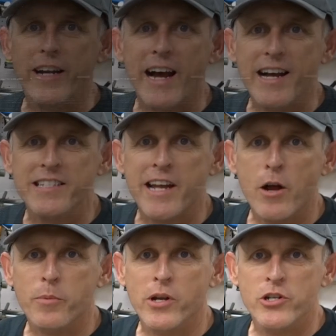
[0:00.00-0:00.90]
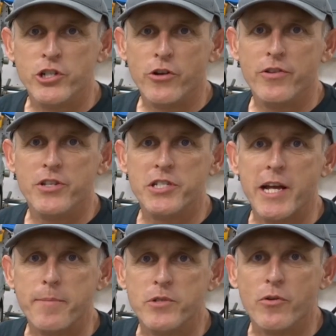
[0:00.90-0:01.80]
guys, now I'm going to show you the
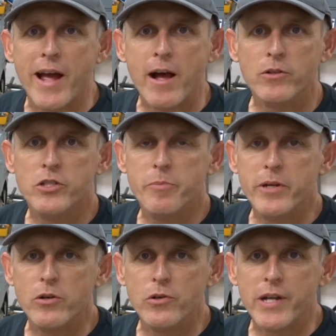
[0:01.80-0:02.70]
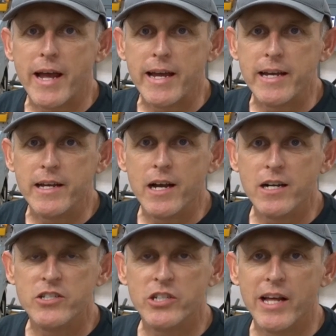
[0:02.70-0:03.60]
steps on how to build a
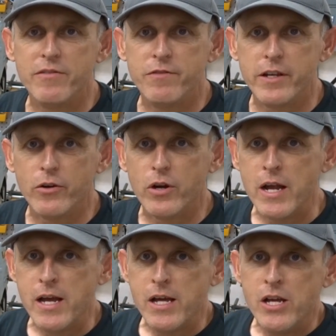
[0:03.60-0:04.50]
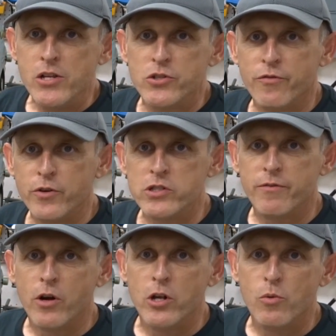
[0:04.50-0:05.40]
sled feeder. So first of
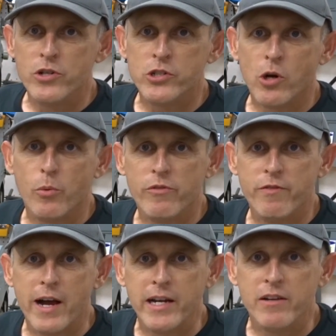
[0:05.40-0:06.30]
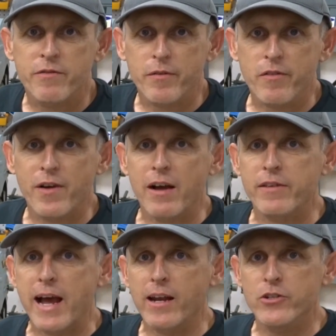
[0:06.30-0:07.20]
all, you want to start with finding a
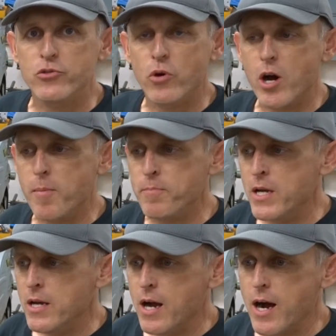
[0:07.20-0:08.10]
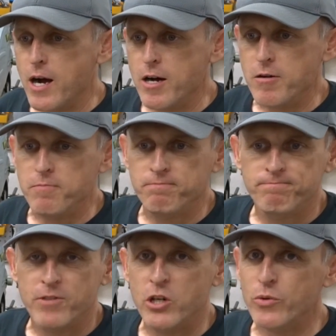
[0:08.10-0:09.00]
55-gallon drum.
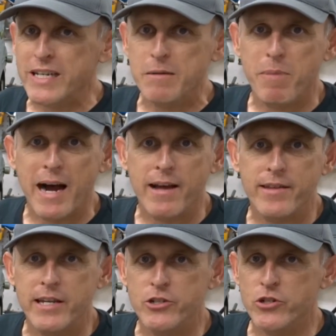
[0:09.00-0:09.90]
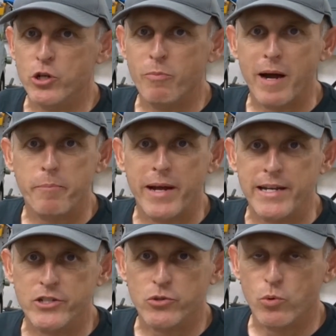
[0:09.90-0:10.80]
You don't need to buy these. You can go buy
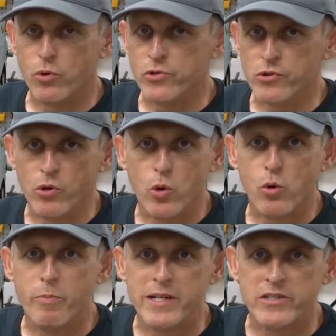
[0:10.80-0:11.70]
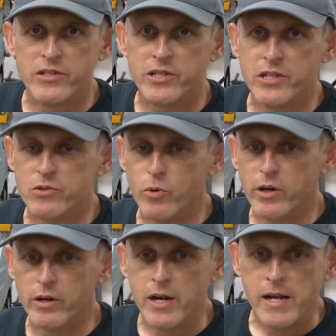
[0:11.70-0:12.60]
paint stores or local businesses
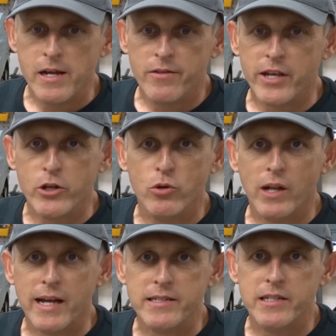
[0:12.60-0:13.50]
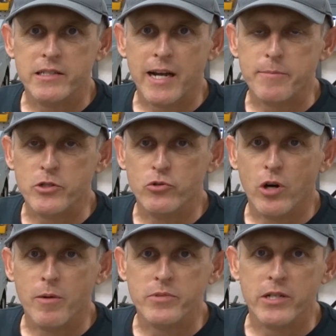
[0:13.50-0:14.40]
where they utilize these types of
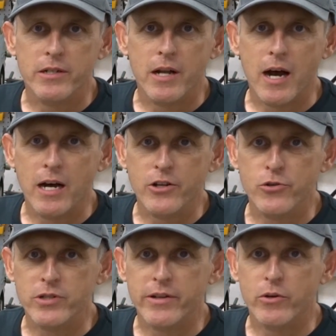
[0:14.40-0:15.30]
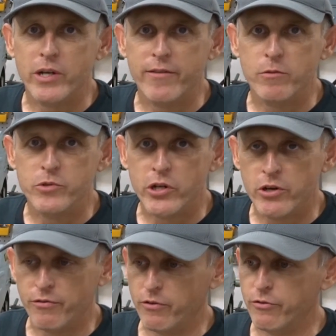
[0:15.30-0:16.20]
drums, and usually they'll give them to
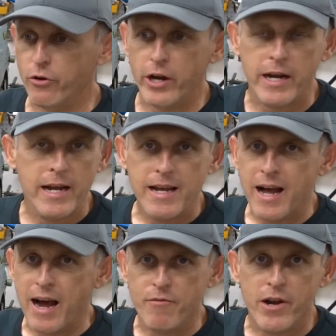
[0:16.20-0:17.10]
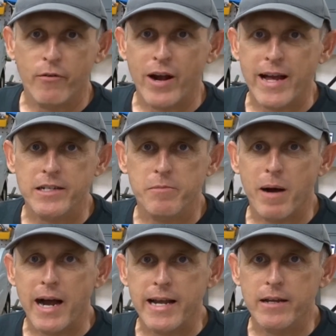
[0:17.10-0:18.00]
you for free. I've never had to
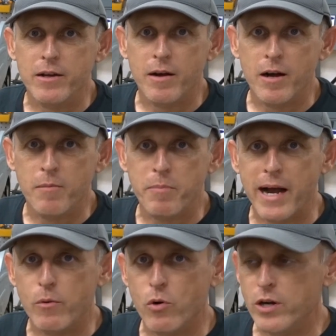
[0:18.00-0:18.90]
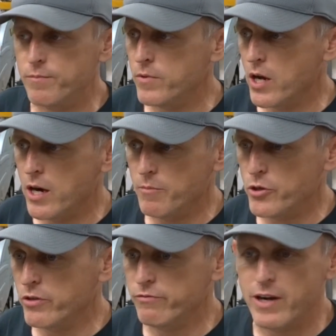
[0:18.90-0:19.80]
buy one. You
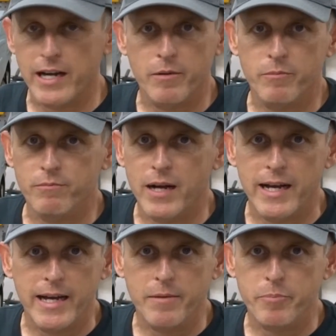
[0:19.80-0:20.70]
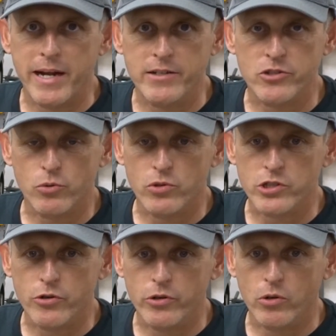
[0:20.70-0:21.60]
can find them at paint stores.
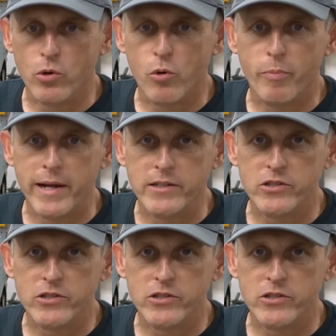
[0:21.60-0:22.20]
Go to your local paint